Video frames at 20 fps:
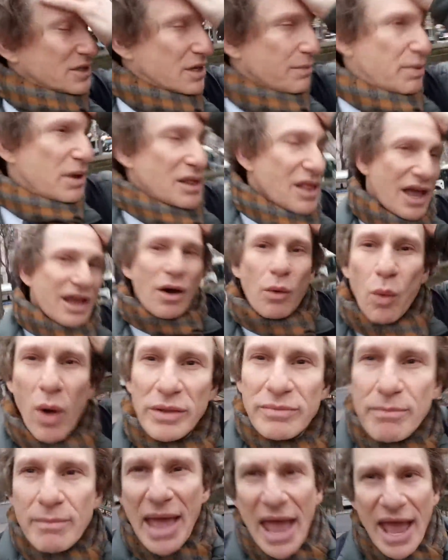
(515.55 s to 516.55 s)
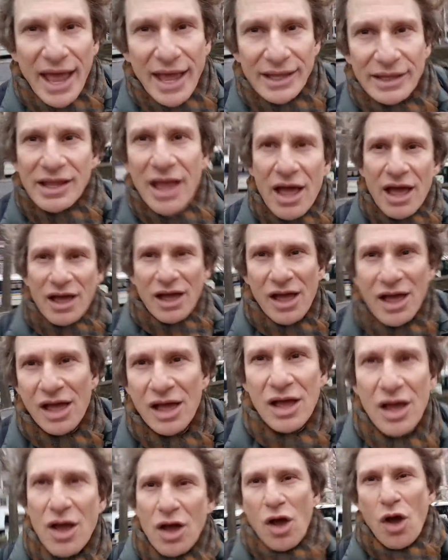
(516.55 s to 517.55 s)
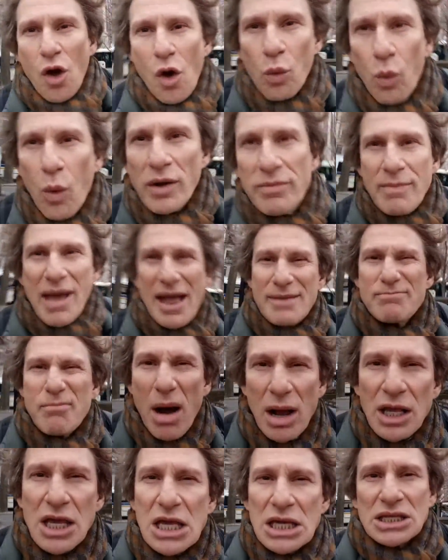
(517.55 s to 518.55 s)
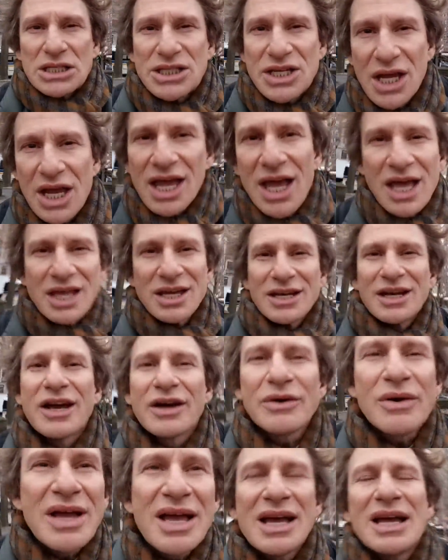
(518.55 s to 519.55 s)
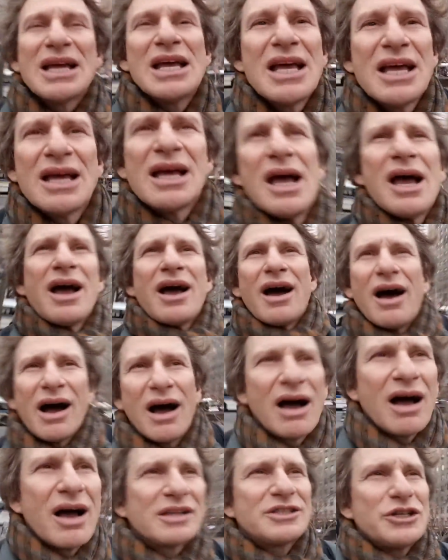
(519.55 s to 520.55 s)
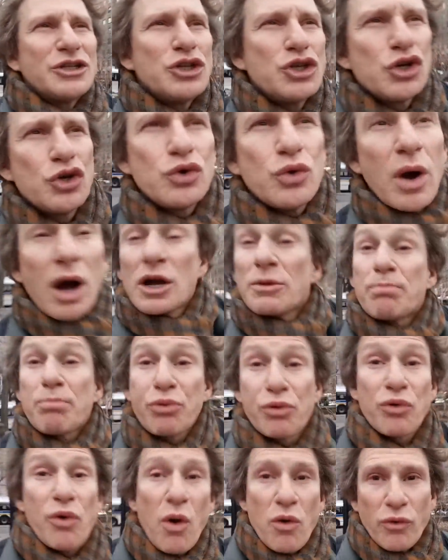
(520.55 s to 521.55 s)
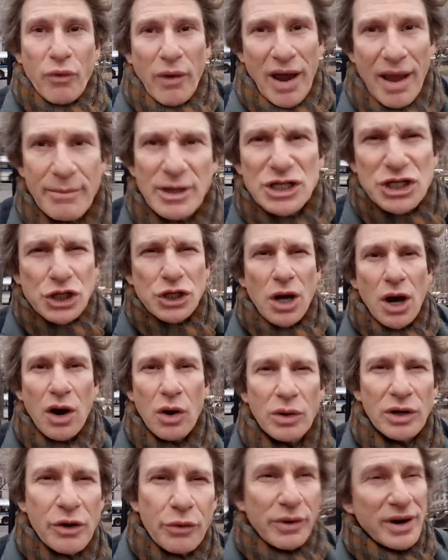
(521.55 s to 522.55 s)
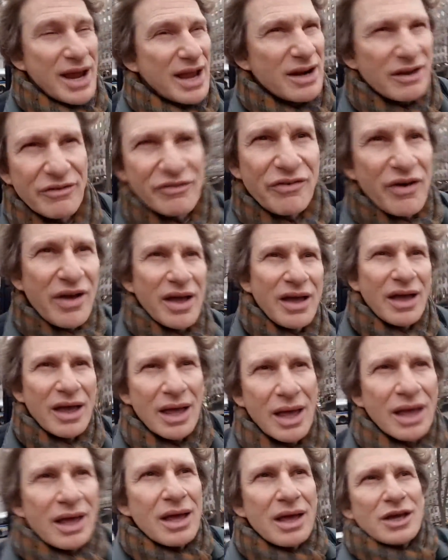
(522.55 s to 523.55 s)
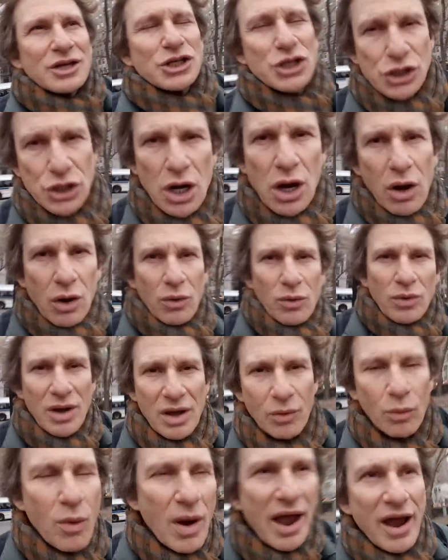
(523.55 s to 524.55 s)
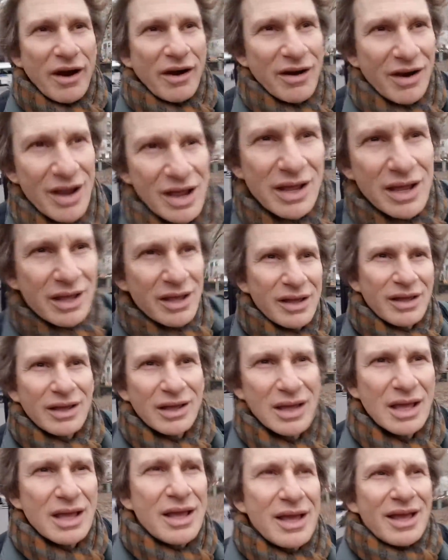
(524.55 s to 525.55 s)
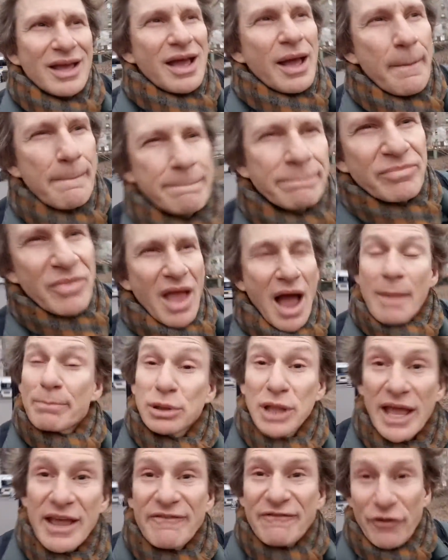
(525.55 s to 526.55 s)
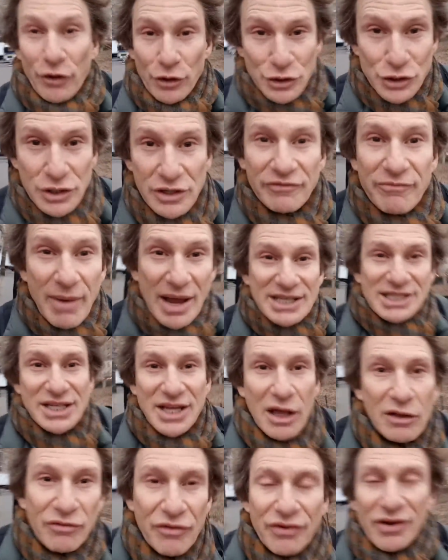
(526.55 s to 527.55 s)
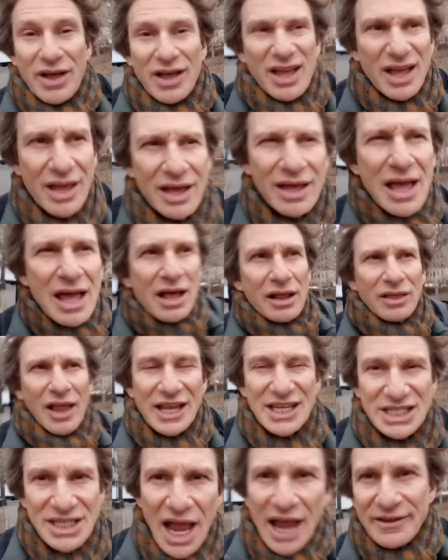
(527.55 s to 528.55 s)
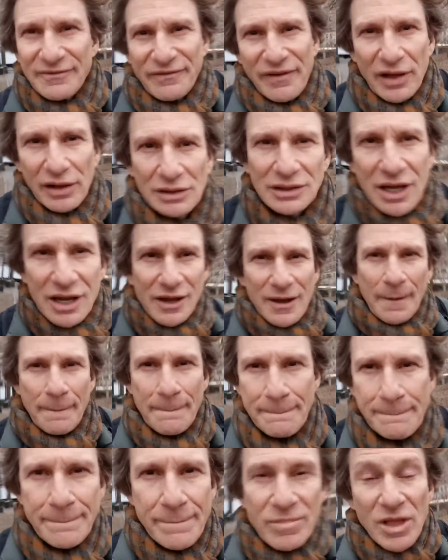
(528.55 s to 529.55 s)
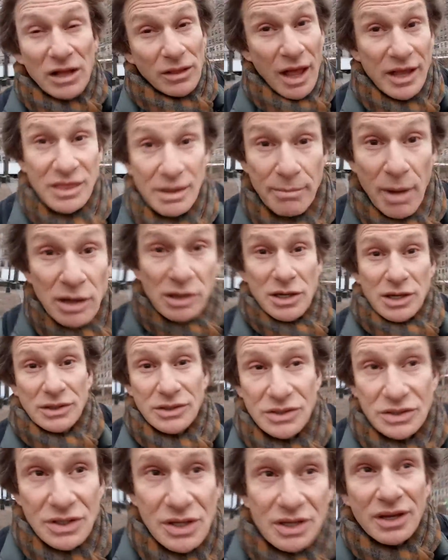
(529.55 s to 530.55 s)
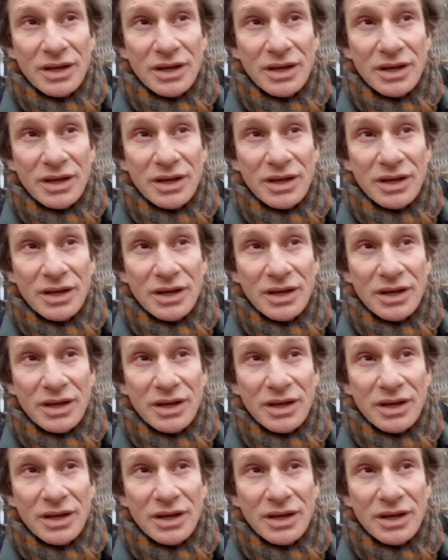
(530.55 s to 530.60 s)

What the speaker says: to be like a one-man monkeys, to do a program, a show, a creative show where I play a version of myself like Seinfeld, like the Monkees.